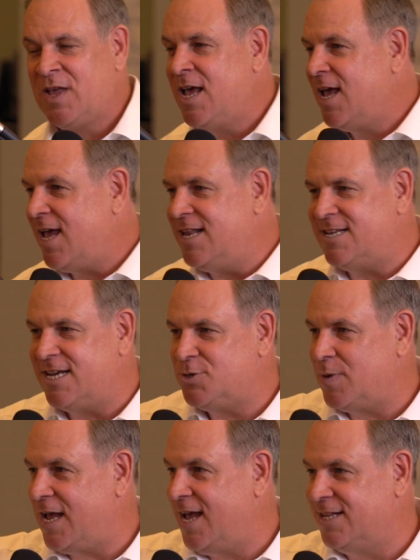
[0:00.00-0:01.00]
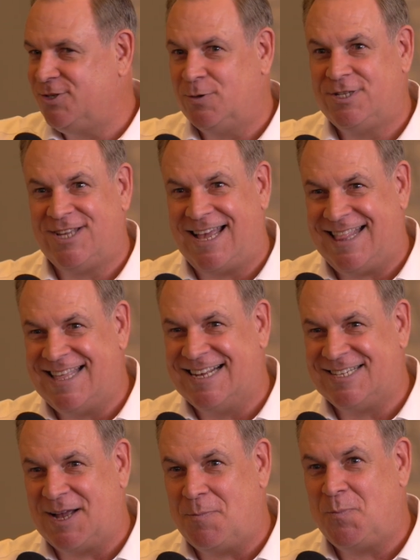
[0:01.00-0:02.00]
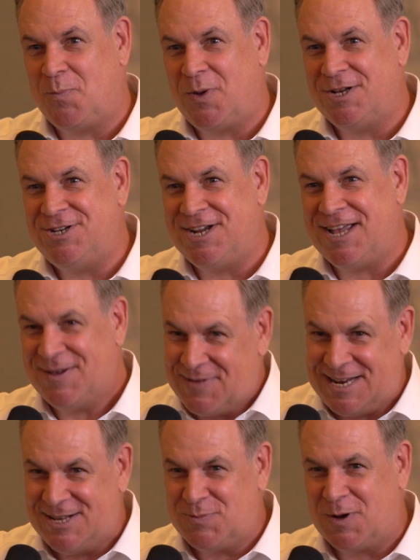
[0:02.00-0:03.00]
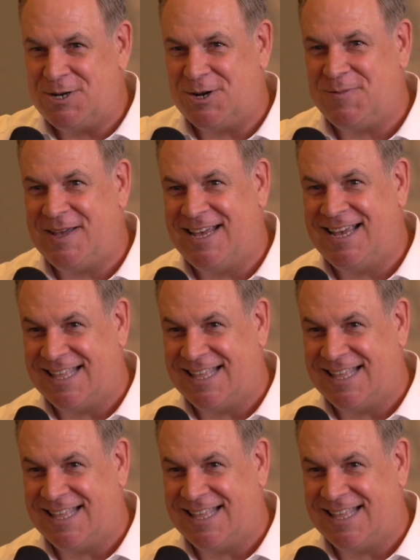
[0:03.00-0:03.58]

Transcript: He takes my hand, so it's like this. I'm punching him, and he's punching me. And